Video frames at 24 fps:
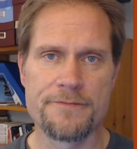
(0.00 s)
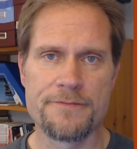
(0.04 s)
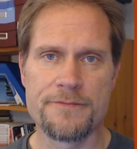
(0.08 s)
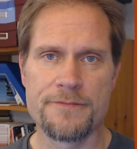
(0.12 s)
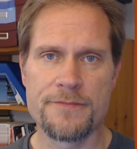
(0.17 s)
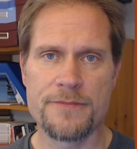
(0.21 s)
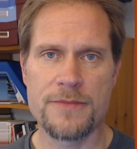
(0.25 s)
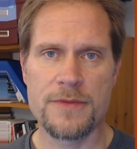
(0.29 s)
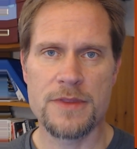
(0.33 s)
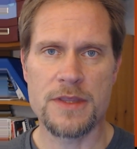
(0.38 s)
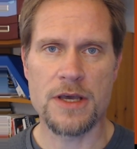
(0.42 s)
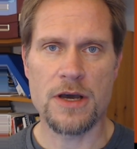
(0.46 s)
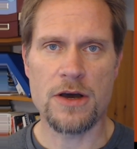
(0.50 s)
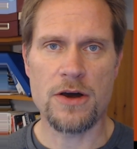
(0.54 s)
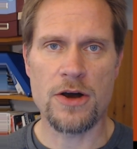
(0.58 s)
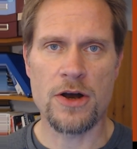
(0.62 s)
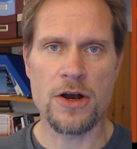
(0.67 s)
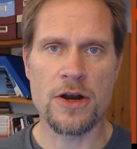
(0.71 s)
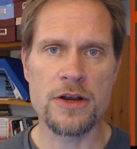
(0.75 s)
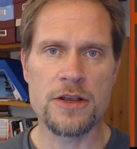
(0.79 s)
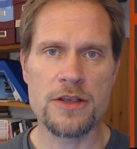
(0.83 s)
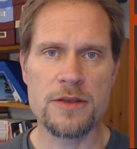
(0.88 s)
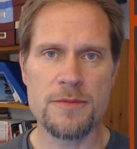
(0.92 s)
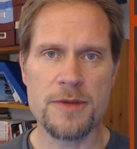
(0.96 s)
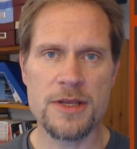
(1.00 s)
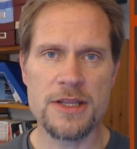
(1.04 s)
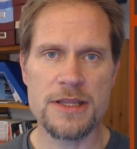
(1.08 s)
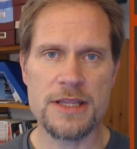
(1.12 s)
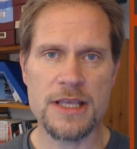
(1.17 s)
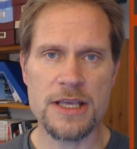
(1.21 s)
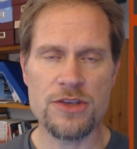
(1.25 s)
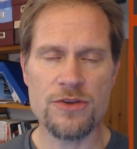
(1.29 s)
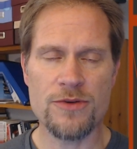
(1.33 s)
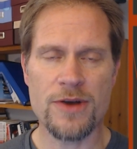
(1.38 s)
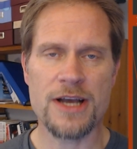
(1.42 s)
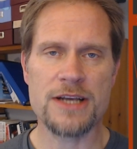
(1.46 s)
the argument that
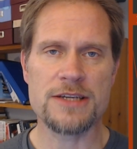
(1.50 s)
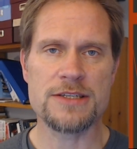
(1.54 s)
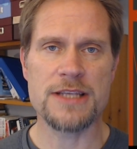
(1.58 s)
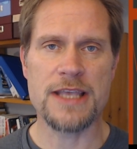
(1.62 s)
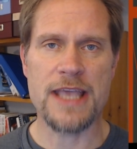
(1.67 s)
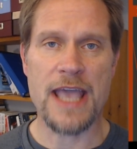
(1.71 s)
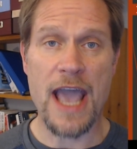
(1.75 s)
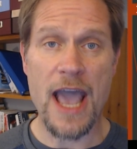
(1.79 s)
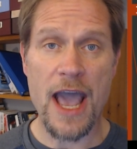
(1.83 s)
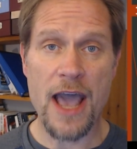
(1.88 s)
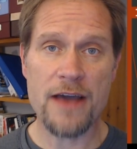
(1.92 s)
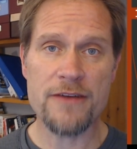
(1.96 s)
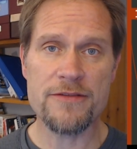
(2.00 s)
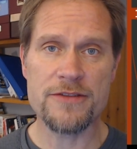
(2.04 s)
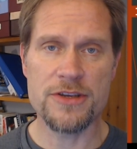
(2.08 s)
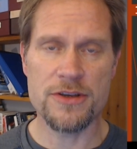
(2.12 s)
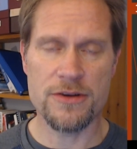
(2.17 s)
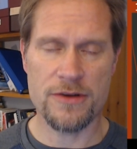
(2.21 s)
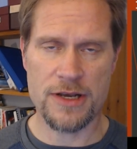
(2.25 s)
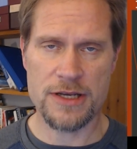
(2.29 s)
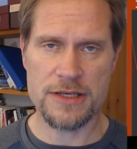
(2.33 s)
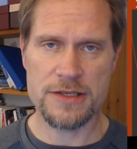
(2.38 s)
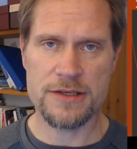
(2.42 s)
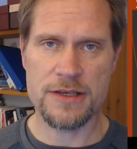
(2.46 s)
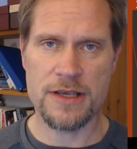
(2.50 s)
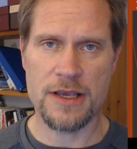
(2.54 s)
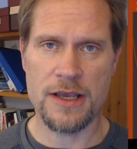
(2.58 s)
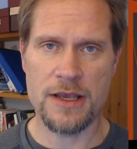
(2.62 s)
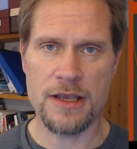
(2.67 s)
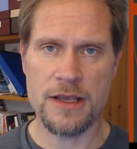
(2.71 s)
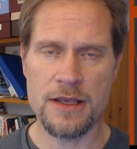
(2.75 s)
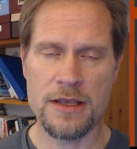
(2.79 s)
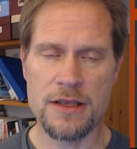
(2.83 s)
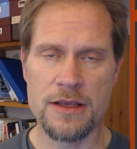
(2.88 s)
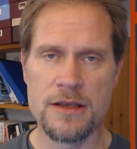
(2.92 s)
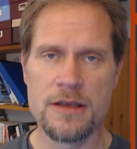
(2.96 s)
you actually have in your essay,
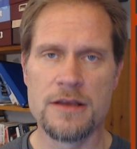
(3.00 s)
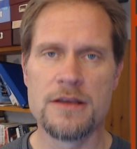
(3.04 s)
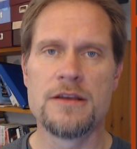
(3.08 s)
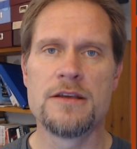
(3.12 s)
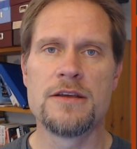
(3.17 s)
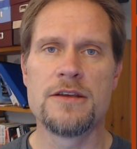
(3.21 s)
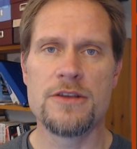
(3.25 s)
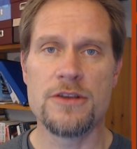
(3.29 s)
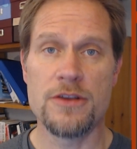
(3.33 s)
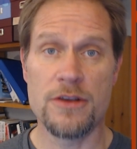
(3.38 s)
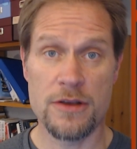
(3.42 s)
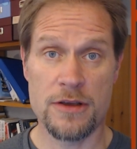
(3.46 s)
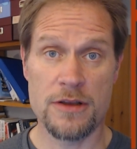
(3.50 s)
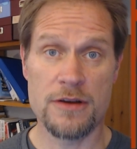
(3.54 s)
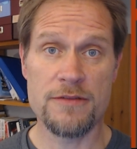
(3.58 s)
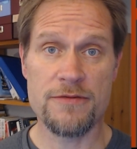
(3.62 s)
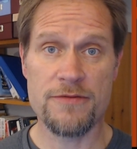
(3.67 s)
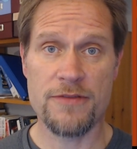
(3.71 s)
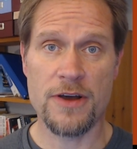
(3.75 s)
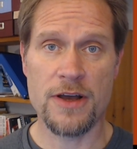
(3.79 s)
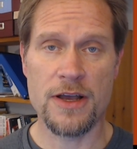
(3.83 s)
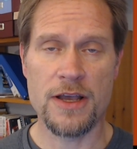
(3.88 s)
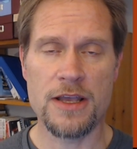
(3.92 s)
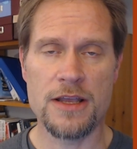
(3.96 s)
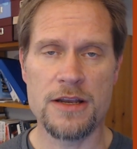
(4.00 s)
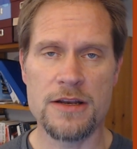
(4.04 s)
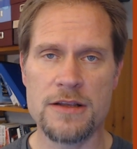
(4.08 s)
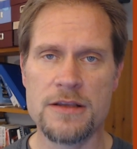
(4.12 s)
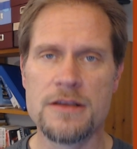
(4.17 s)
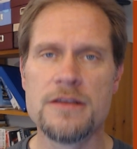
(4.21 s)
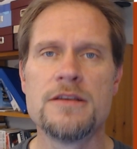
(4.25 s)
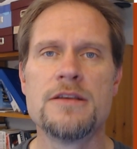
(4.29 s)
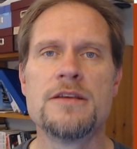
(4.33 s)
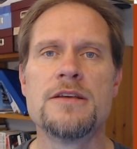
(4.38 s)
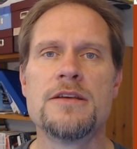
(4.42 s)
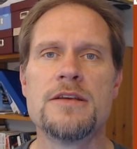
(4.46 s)
you're going to find
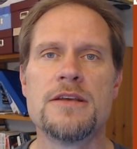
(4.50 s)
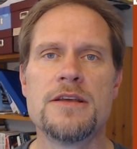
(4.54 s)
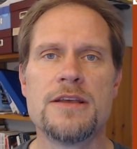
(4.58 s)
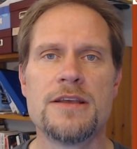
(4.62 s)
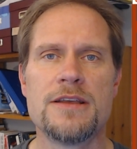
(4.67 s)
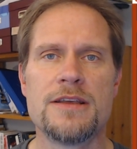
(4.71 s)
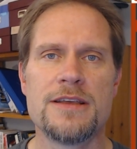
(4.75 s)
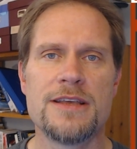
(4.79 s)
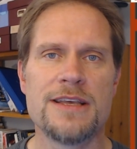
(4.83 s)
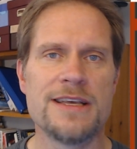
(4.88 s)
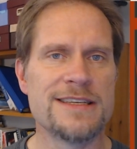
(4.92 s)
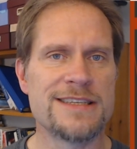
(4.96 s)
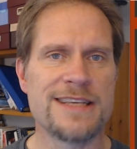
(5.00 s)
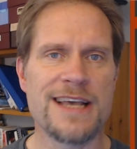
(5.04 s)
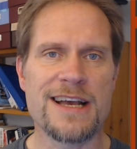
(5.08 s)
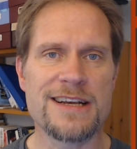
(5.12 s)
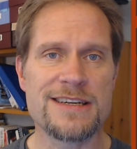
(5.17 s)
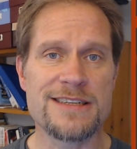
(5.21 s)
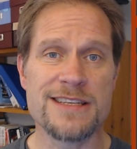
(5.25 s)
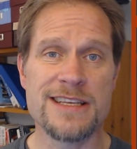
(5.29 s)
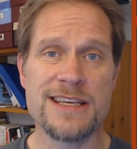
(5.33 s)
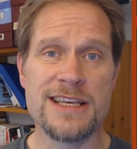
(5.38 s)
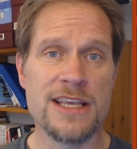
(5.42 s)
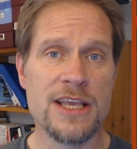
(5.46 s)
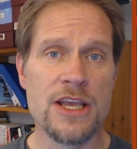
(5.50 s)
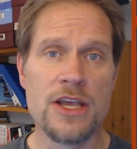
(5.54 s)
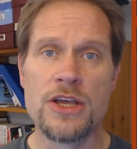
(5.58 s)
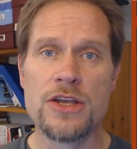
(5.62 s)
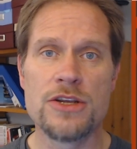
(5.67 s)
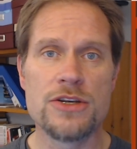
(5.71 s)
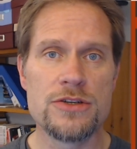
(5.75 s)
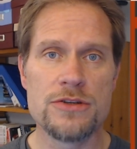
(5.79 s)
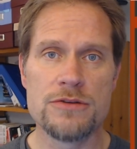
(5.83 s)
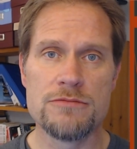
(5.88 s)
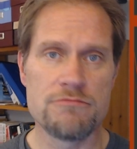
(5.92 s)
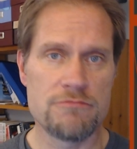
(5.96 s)
is actually
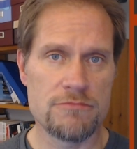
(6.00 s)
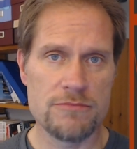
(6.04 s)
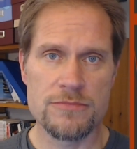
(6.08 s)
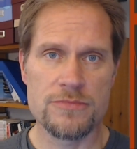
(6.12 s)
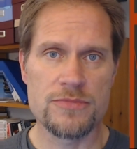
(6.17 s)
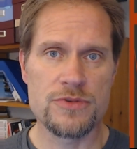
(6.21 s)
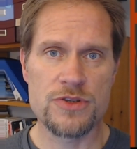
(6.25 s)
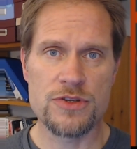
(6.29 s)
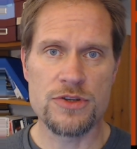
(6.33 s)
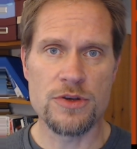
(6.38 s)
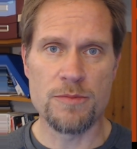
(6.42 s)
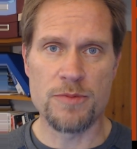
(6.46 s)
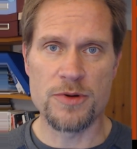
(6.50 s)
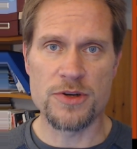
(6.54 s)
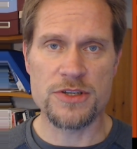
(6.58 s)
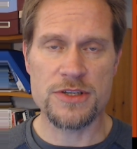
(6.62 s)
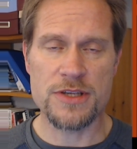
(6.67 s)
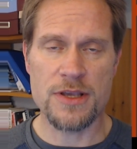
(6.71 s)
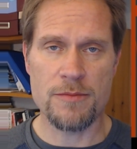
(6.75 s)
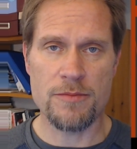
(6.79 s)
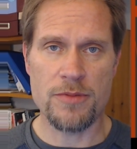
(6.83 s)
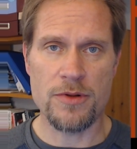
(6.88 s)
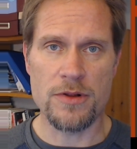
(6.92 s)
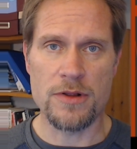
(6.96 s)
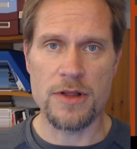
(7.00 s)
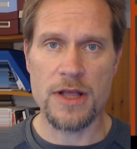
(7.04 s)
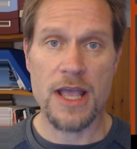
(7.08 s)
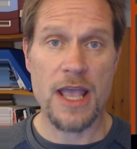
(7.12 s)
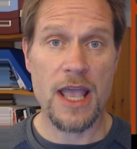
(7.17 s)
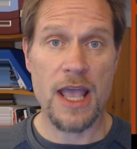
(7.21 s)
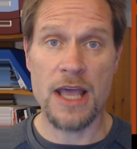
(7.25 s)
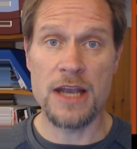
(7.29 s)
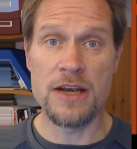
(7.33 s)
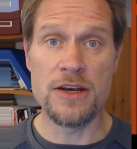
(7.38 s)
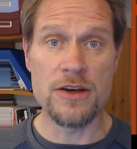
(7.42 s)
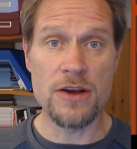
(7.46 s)
super simple
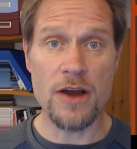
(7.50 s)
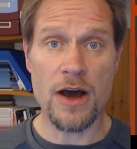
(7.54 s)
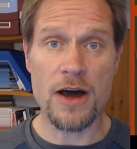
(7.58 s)
and not